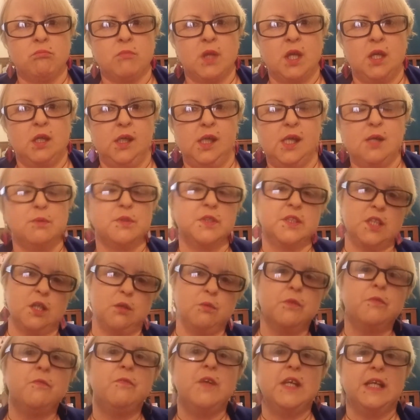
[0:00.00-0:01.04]
he was dealt
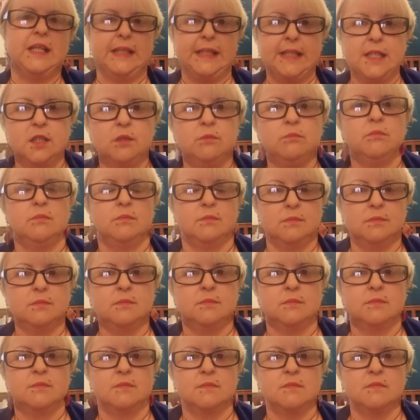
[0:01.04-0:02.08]
with fairly.
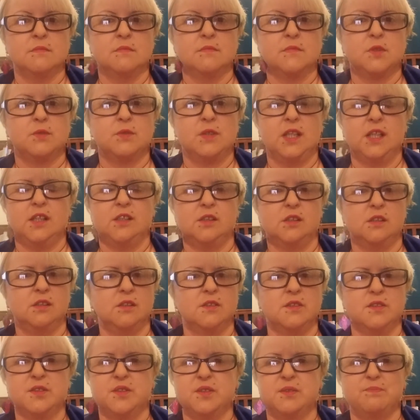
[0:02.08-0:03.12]
I really don't,
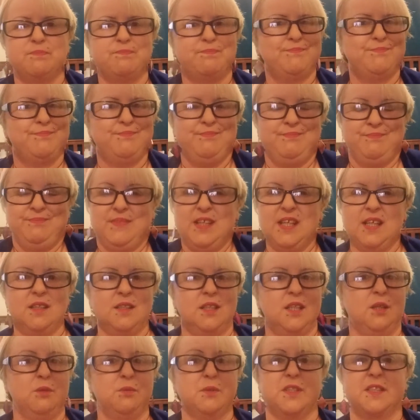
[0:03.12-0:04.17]
because, yeah,
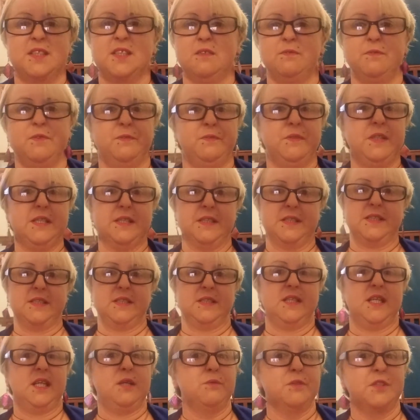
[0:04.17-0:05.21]
it was self-defense.
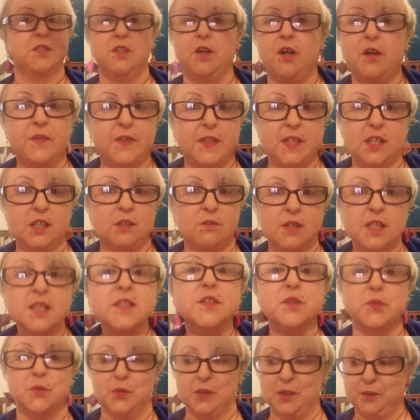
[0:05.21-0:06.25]
He was not the
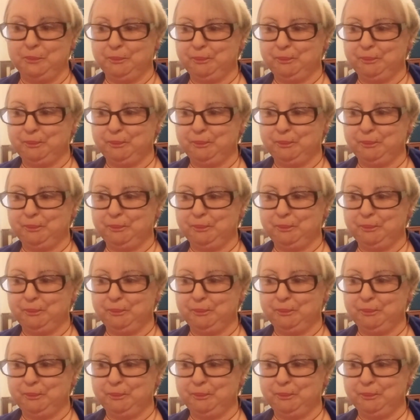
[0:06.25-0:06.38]
aggressor.